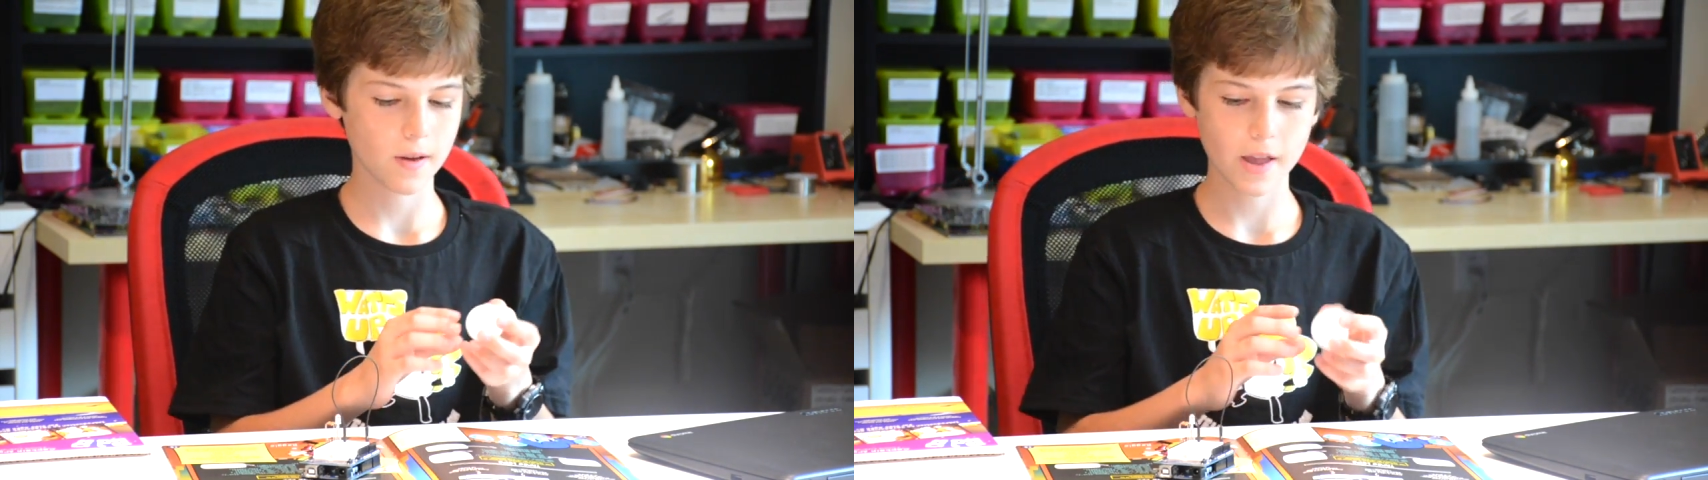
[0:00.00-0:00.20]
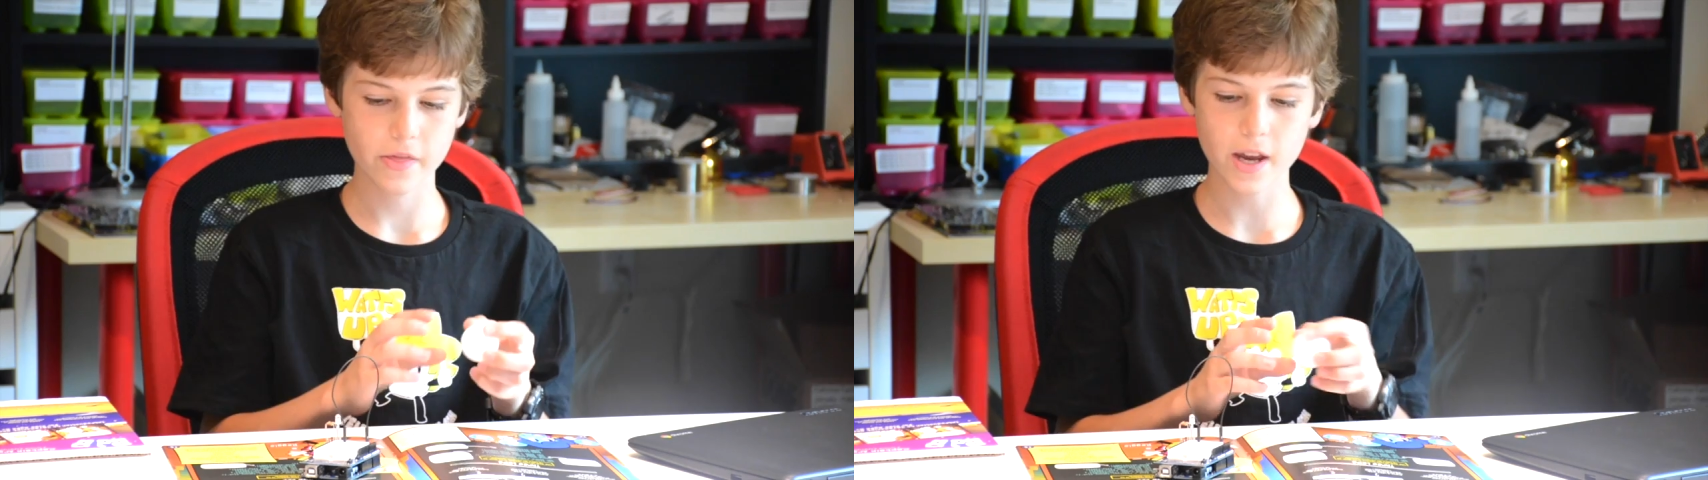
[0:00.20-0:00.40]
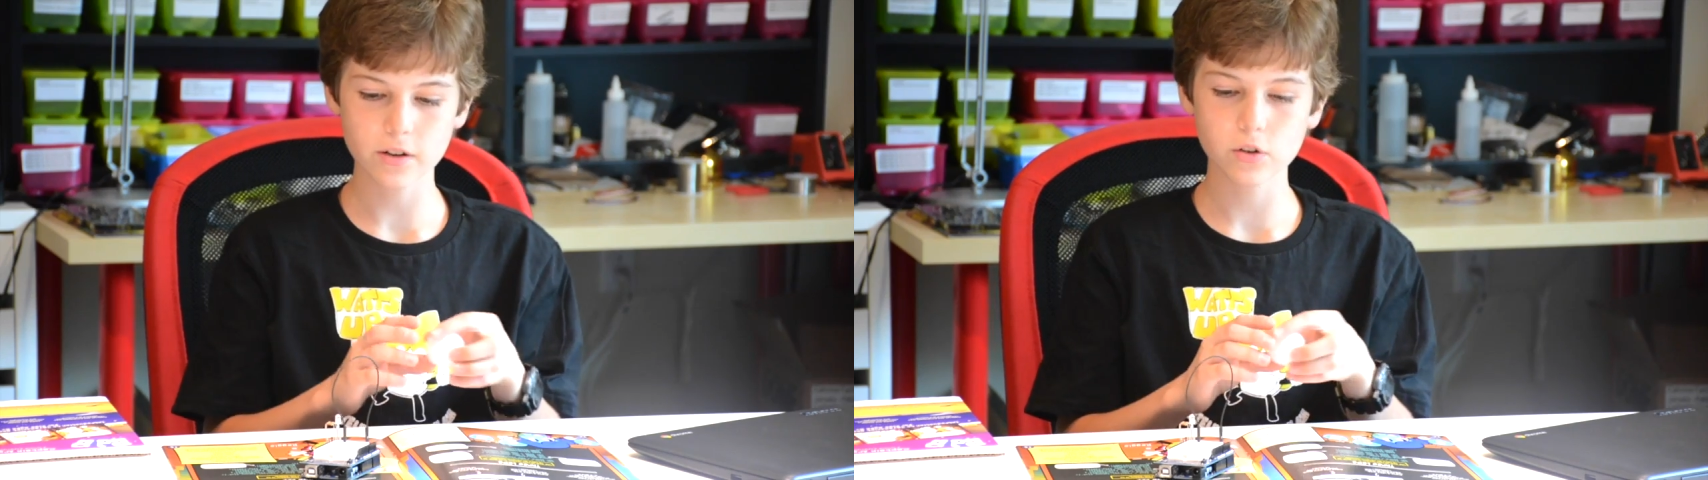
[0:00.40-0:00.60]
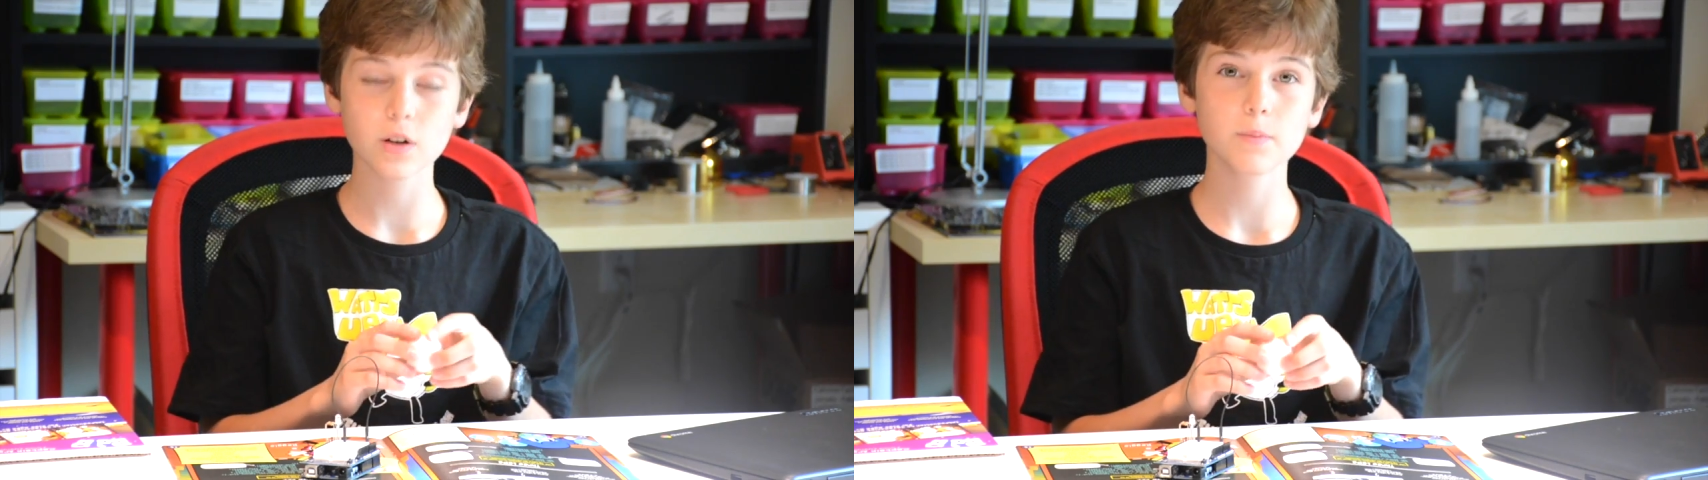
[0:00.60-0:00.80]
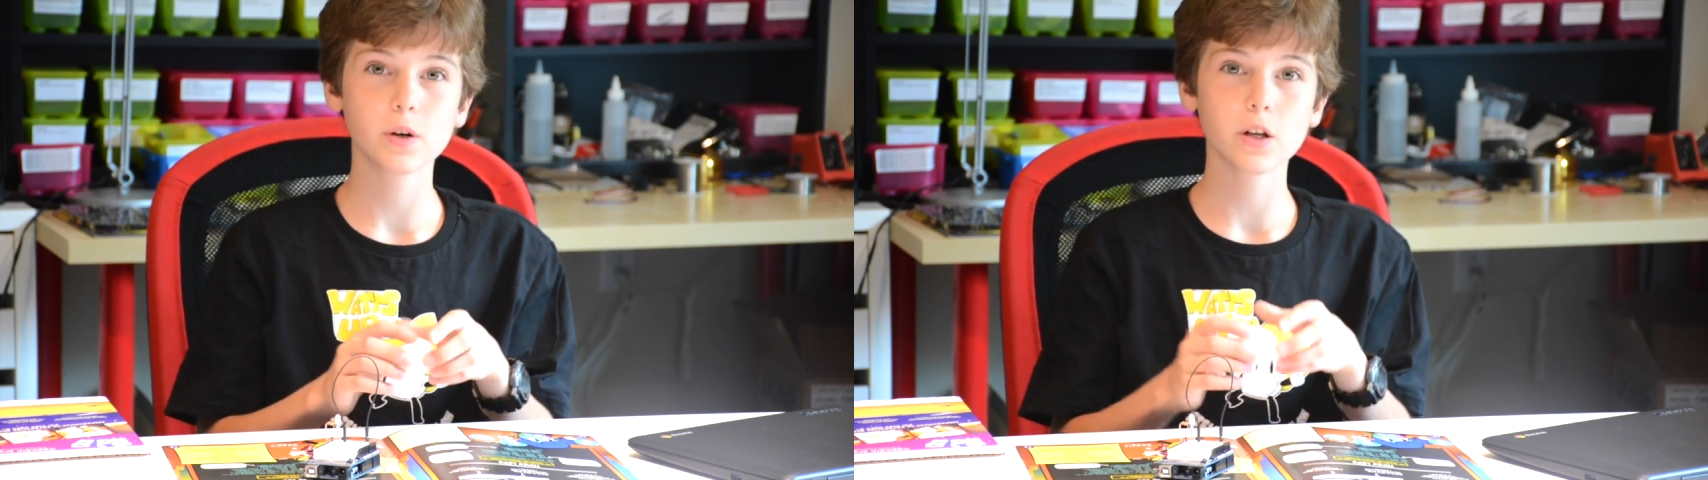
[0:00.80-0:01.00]
and then you
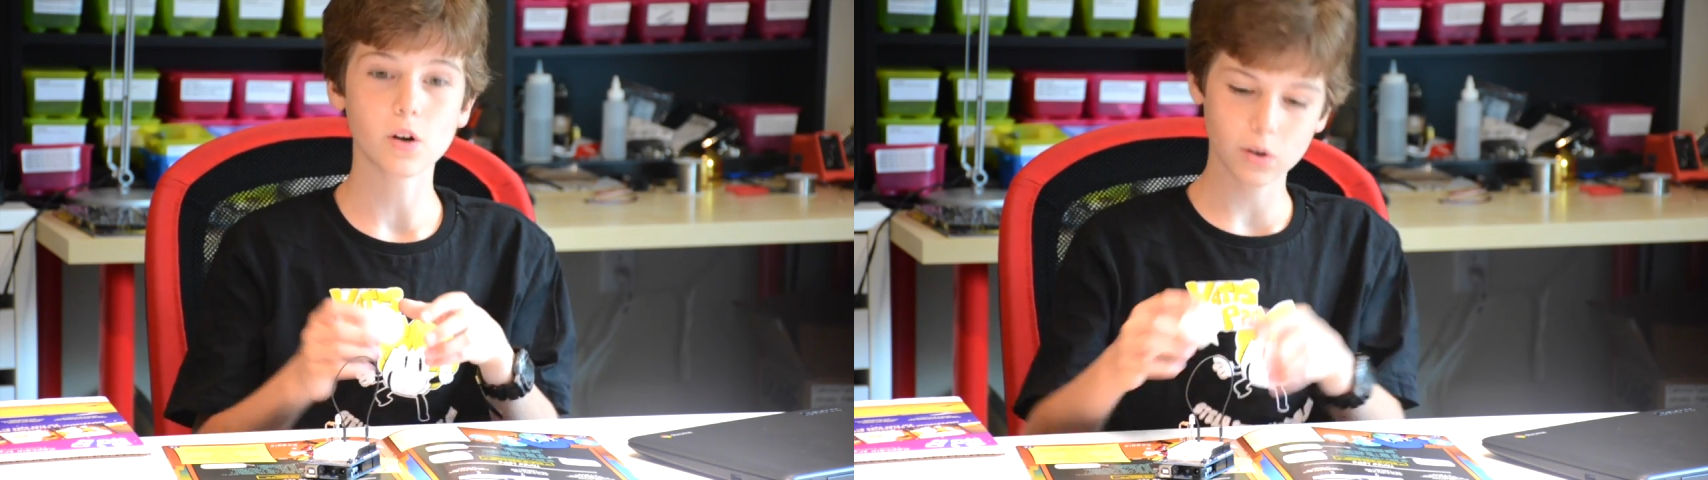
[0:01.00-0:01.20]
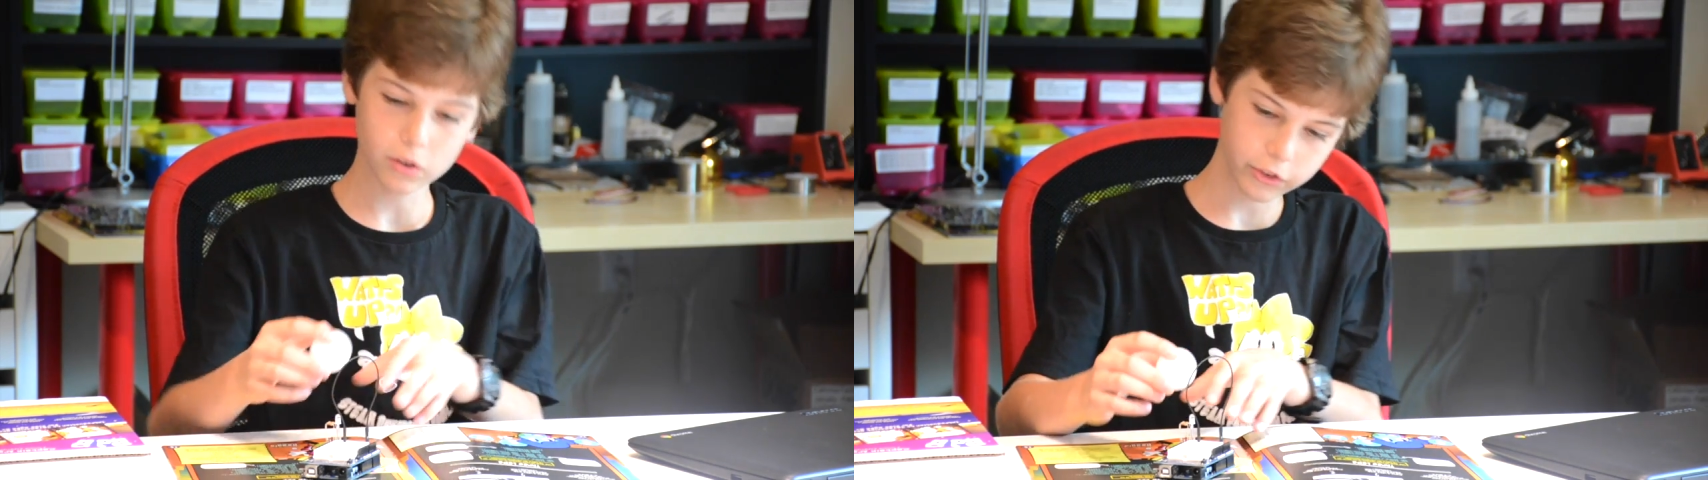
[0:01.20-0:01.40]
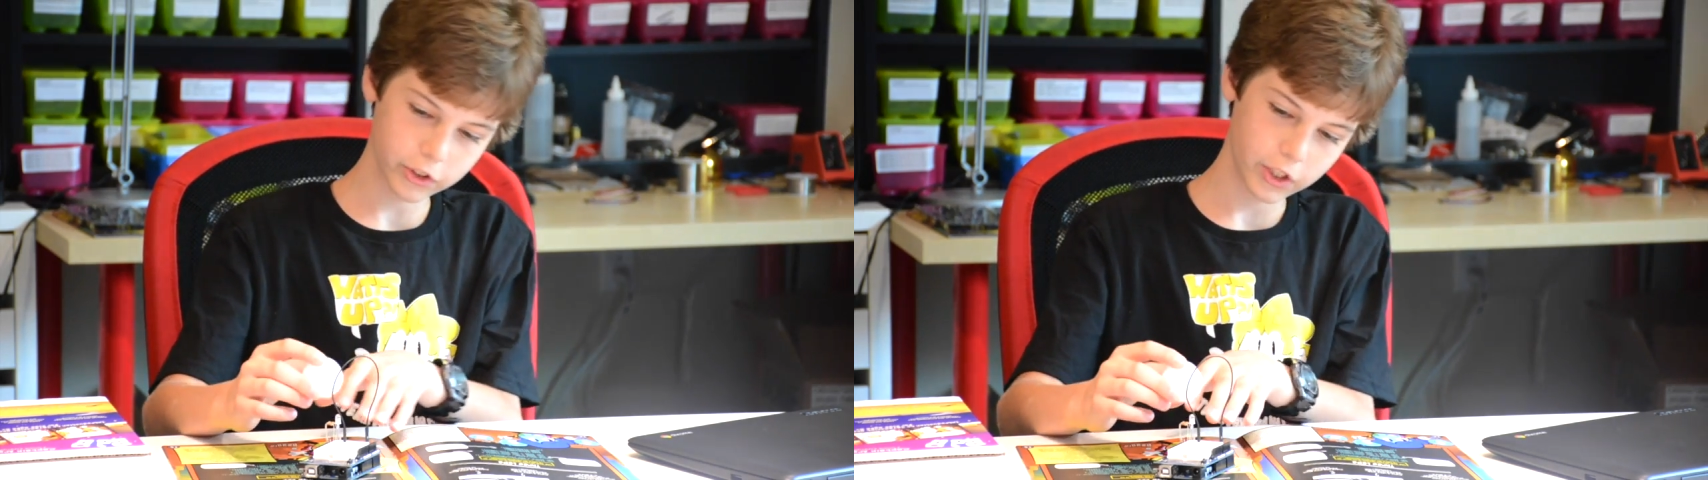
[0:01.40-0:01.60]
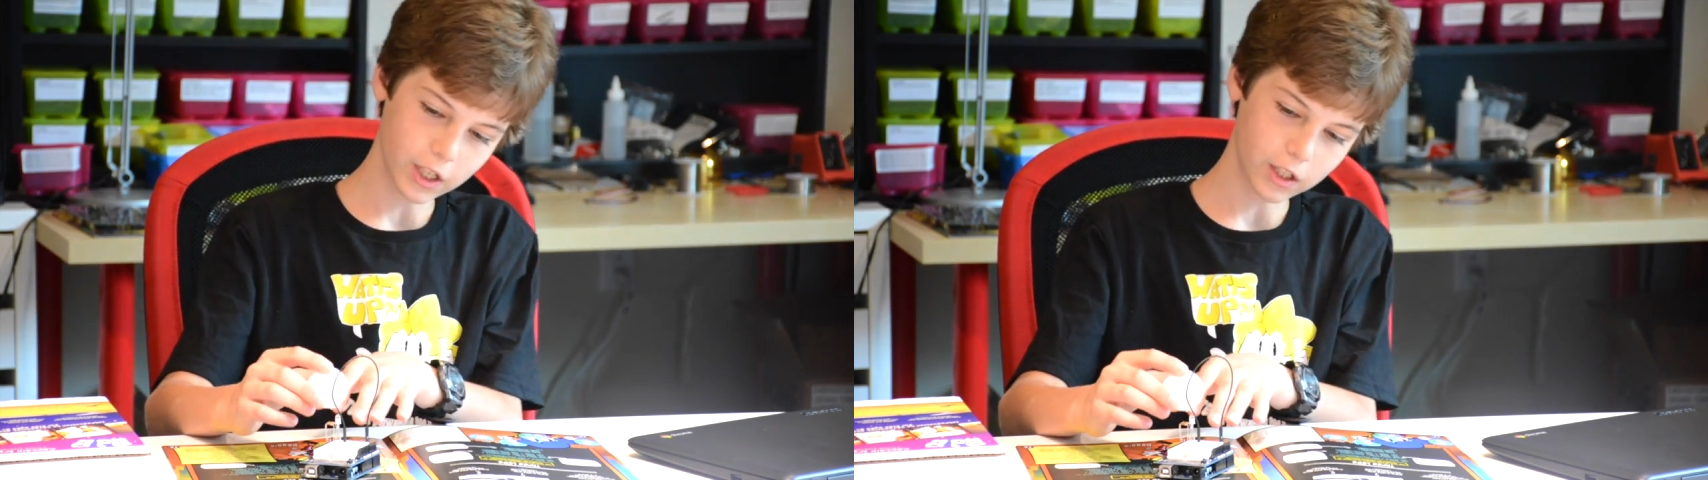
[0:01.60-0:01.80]
can put it over the